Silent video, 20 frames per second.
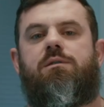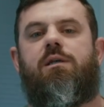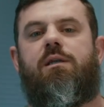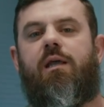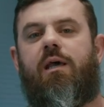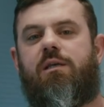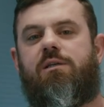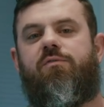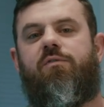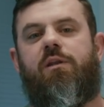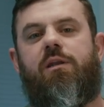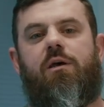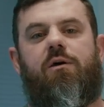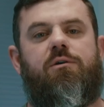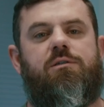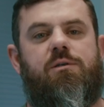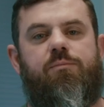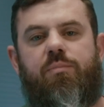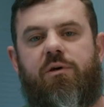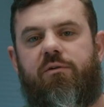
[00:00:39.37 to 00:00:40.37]
Today's
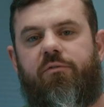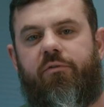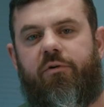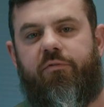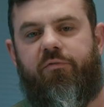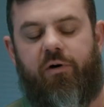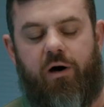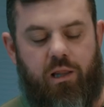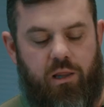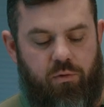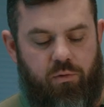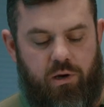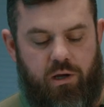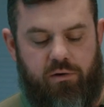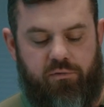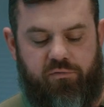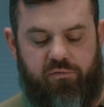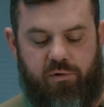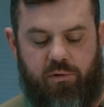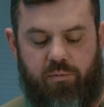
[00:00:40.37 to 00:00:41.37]
video is a bit of a
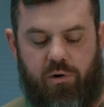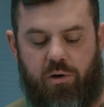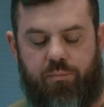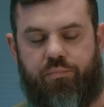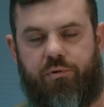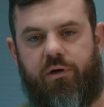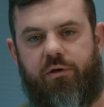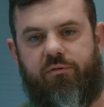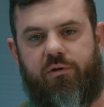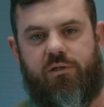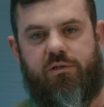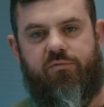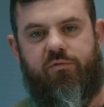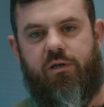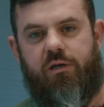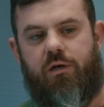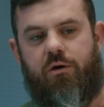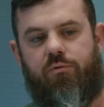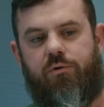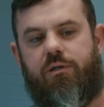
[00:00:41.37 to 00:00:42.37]
follow-on from our previous
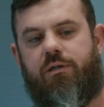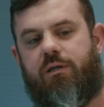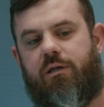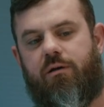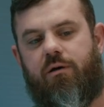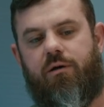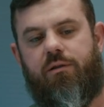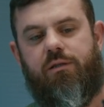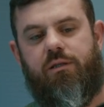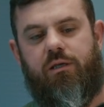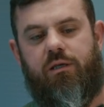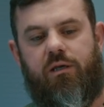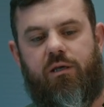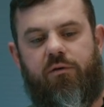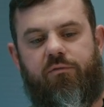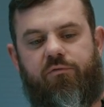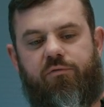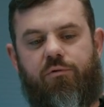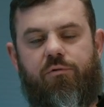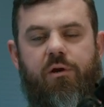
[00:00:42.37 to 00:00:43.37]
video we did on the
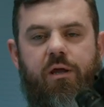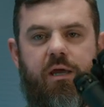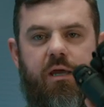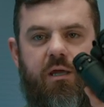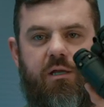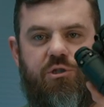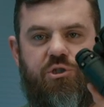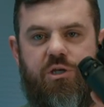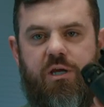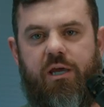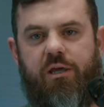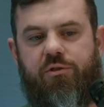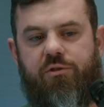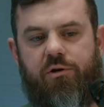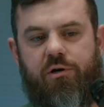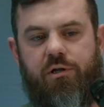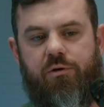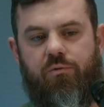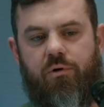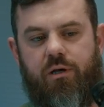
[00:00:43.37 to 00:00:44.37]
Infiray
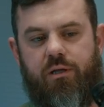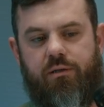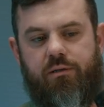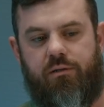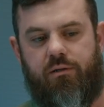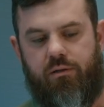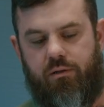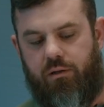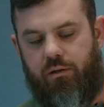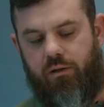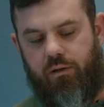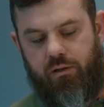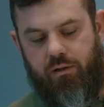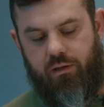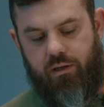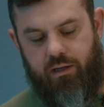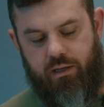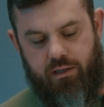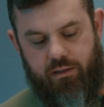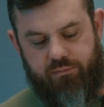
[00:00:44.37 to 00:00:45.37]
J31.
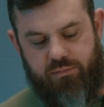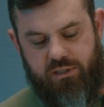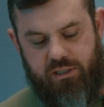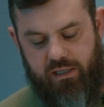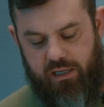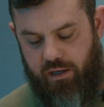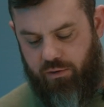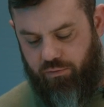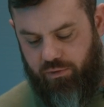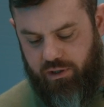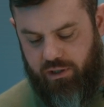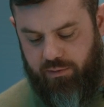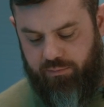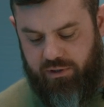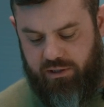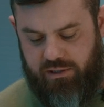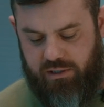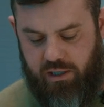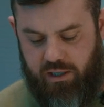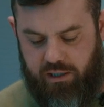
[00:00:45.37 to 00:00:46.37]
Um, today we're going to
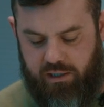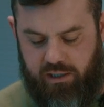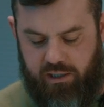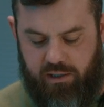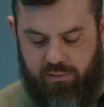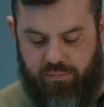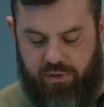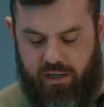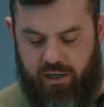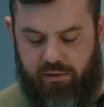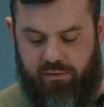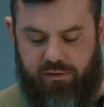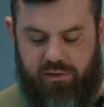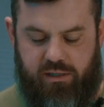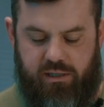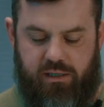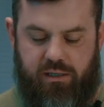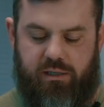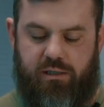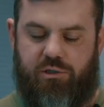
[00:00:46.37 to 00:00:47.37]
be talking about
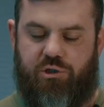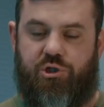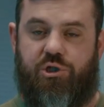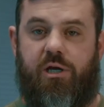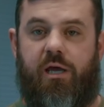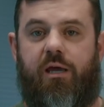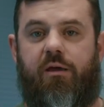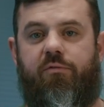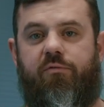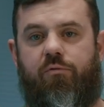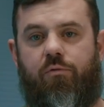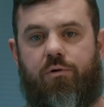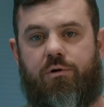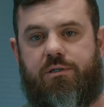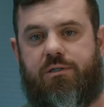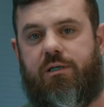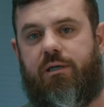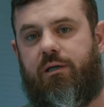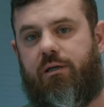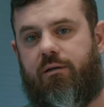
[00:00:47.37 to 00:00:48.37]
the
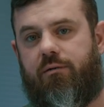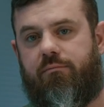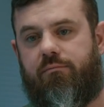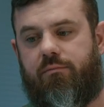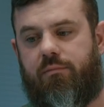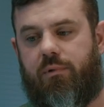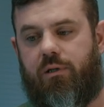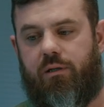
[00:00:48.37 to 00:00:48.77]
J14.